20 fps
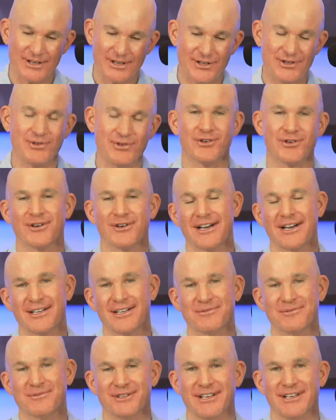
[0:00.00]
you're not
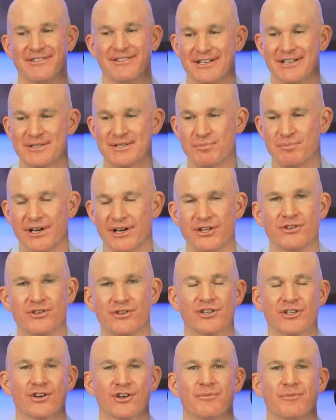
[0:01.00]
going to believe this, but you
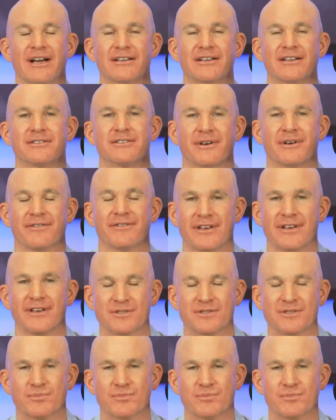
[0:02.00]
can go back to my
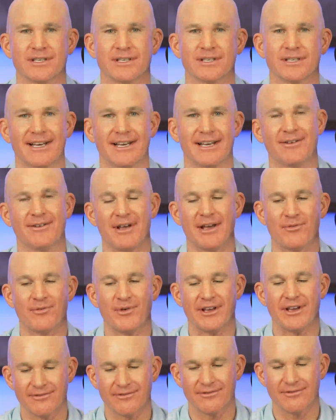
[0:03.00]
Facebook and
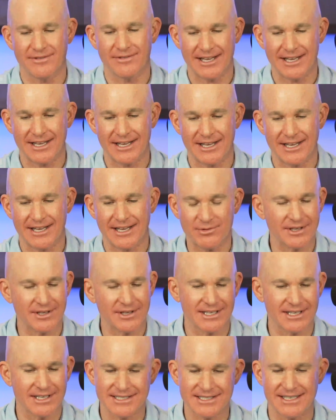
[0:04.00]
and
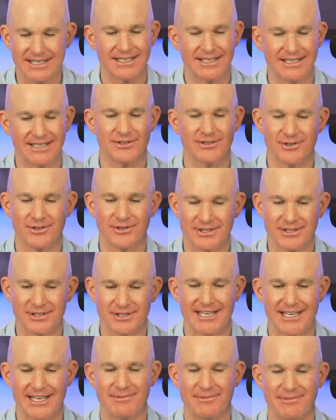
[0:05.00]
anyone listening can do the
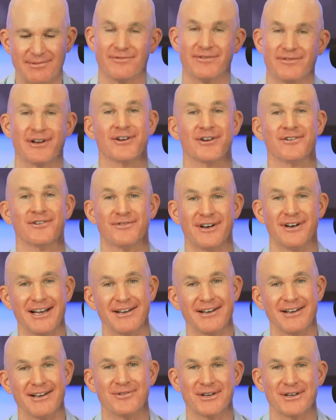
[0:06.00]
same and
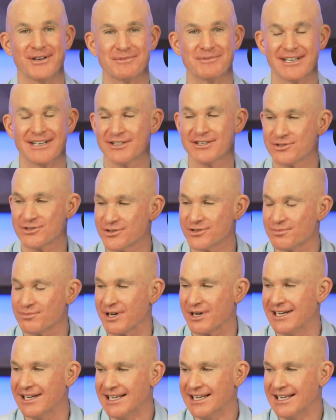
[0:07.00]
verify what I'm saying is true.
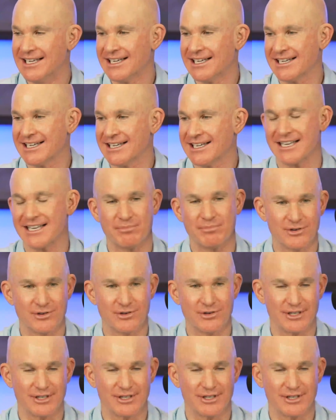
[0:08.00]
But because I
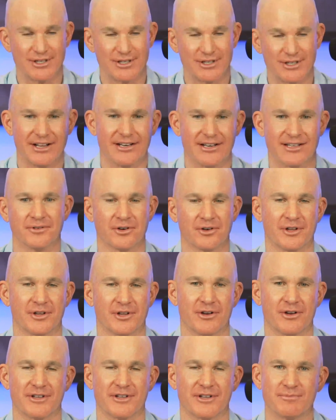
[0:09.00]
posted about it
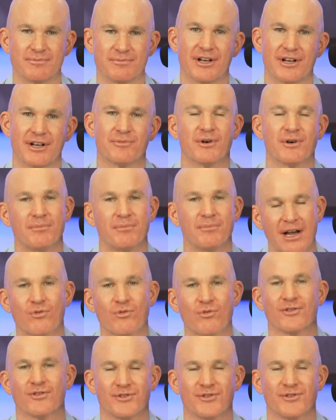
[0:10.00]
earlier this month, but my
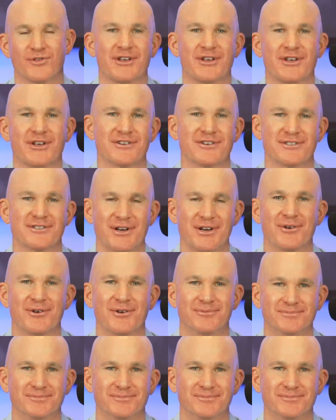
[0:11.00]
word for the year is no.